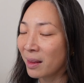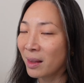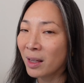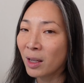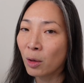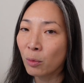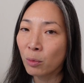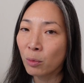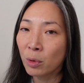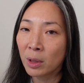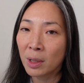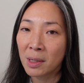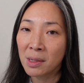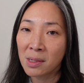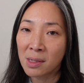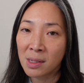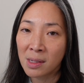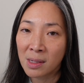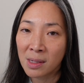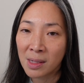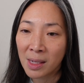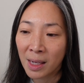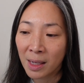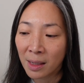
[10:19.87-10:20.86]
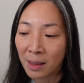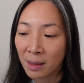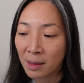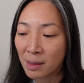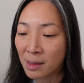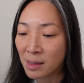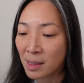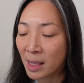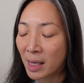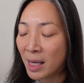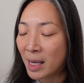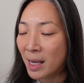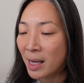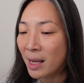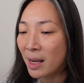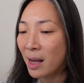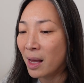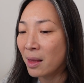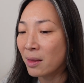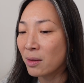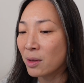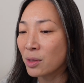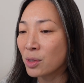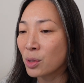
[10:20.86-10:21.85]
think it really sings
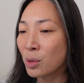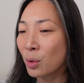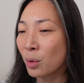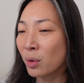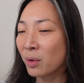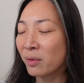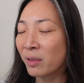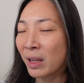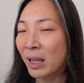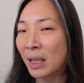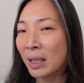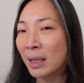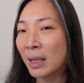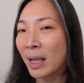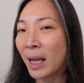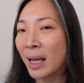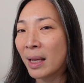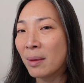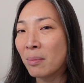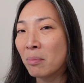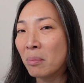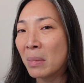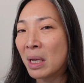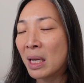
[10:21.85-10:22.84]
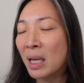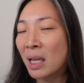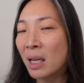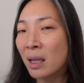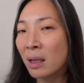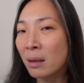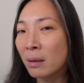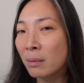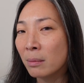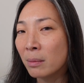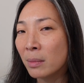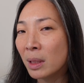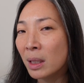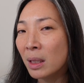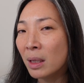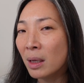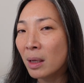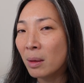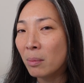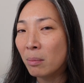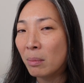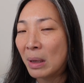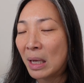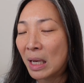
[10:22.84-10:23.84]
in this sort of like light medium,
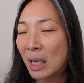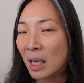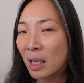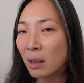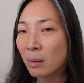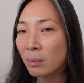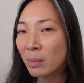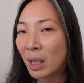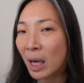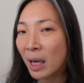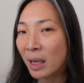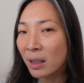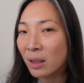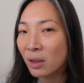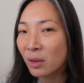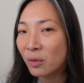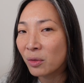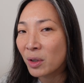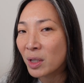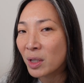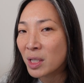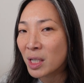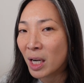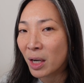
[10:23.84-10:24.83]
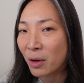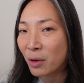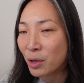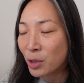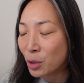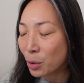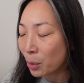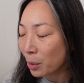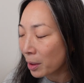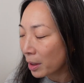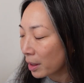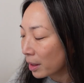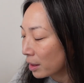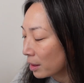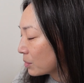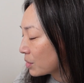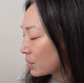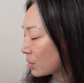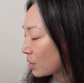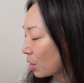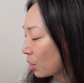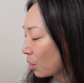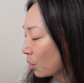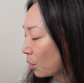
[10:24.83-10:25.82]
medium kind of territory.
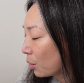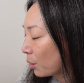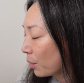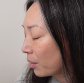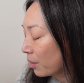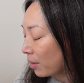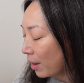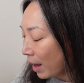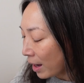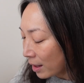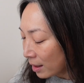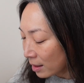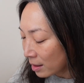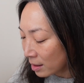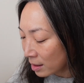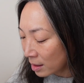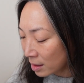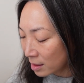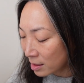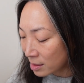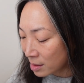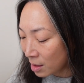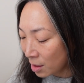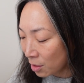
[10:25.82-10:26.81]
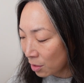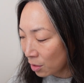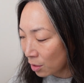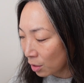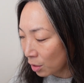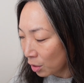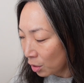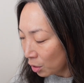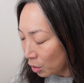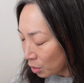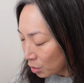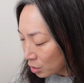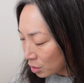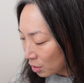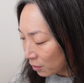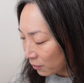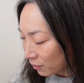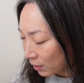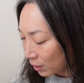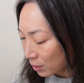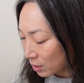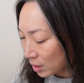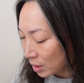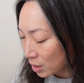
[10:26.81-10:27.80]
So that is the cushion
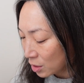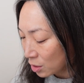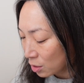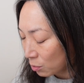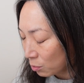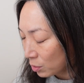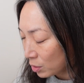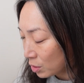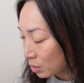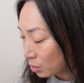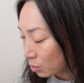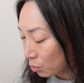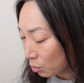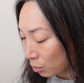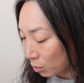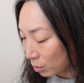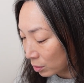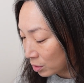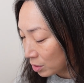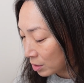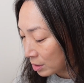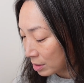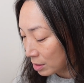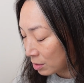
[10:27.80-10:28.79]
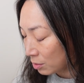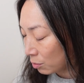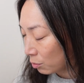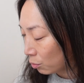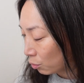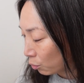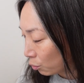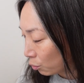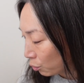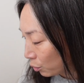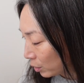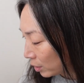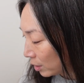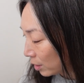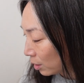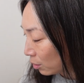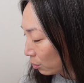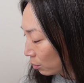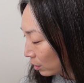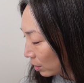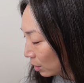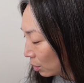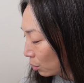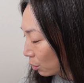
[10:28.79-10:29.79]
foundation, which is just really,
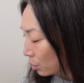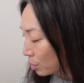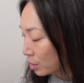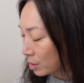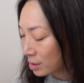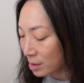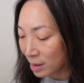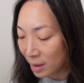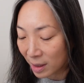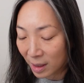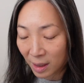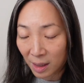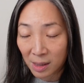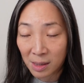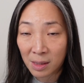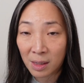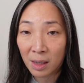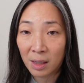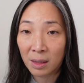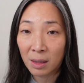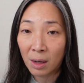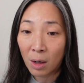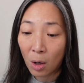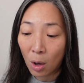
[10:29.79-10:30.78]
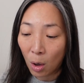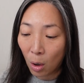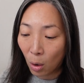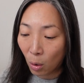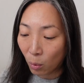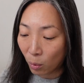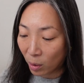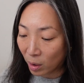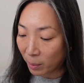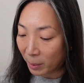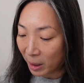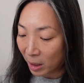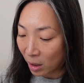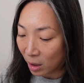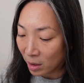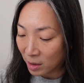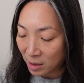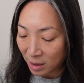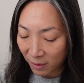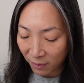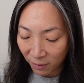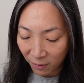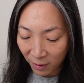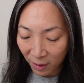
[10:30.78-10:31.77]
really gorgeous. And like I said, one of my
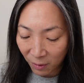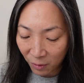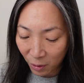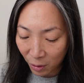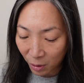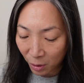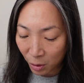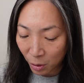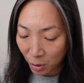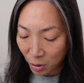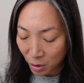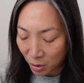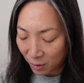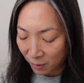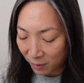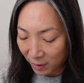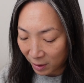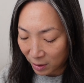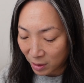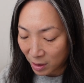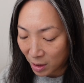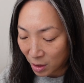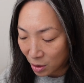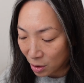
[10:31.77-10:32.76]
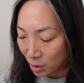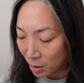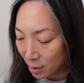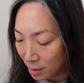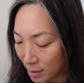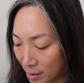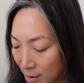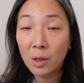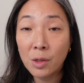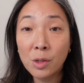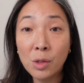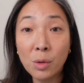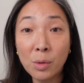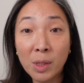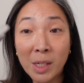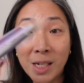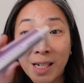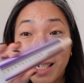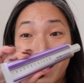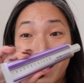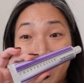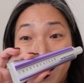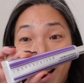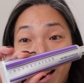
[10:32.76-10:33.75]
all-time favorite cushion foundations. So
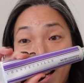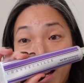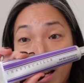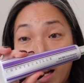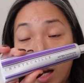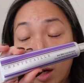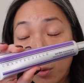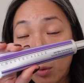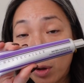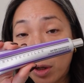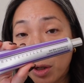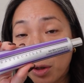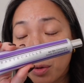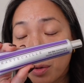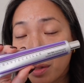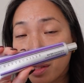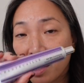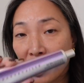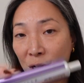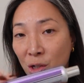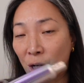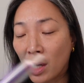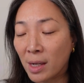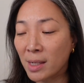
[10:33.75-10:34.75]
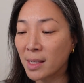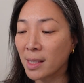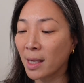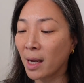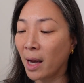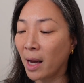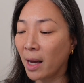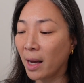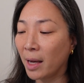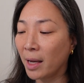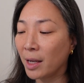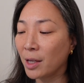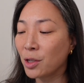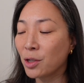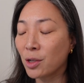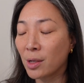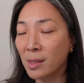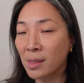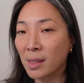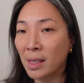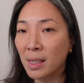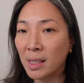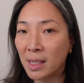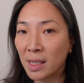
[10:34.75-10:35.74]
today I want to use the Chantecaille
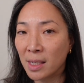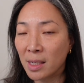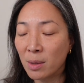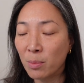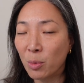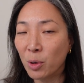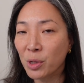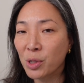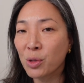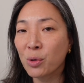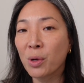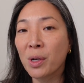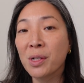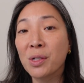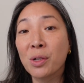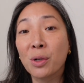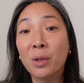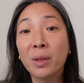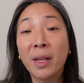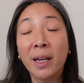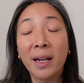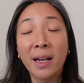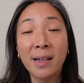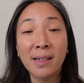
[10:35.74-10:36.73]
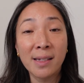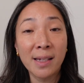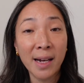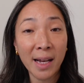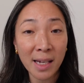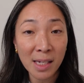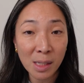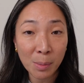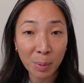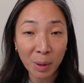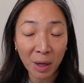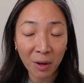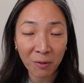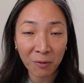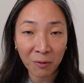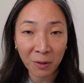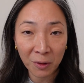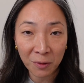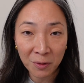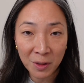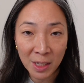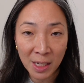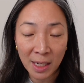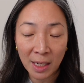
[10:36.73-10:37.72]
Just Skin Tinted Moisturizer that has an S P F
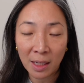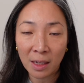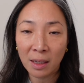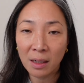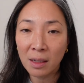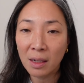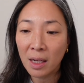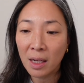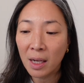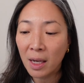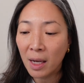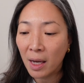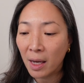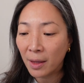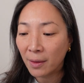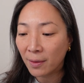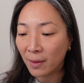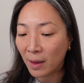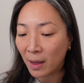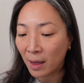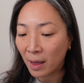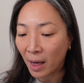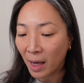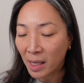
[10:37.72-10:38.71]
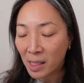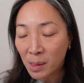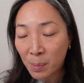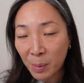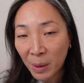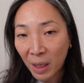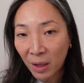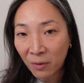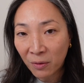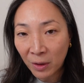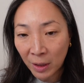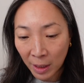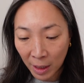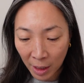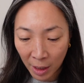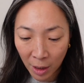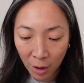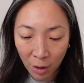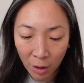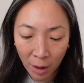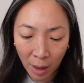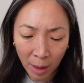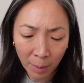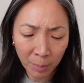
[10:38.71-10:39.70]
fifteen. The S P F in
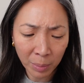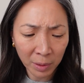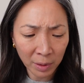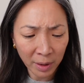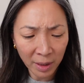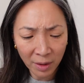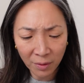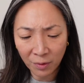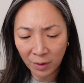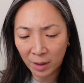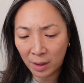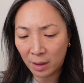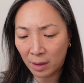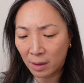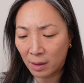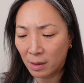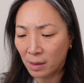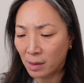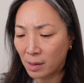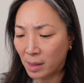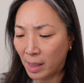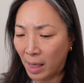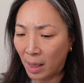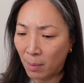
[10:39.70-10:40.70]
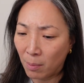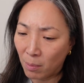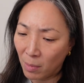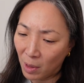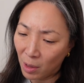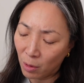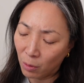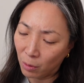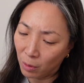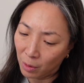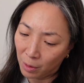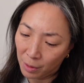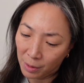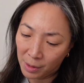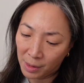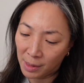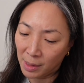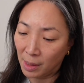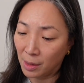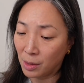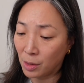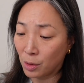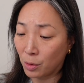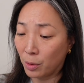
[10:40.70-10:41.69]
here, I believe, is a mineral
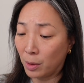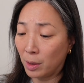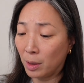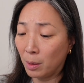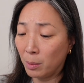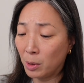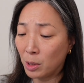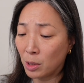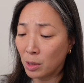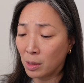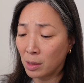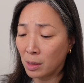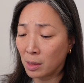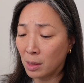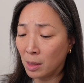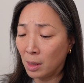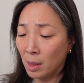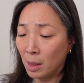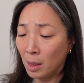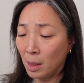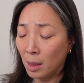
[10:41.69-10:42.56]
sunscreen. Let me just